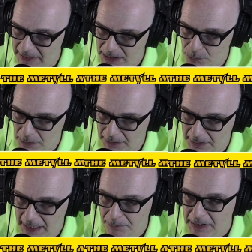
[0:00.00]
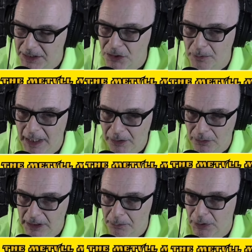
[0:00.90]
That's what led me to my
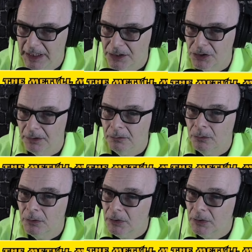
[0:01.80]
early prediction.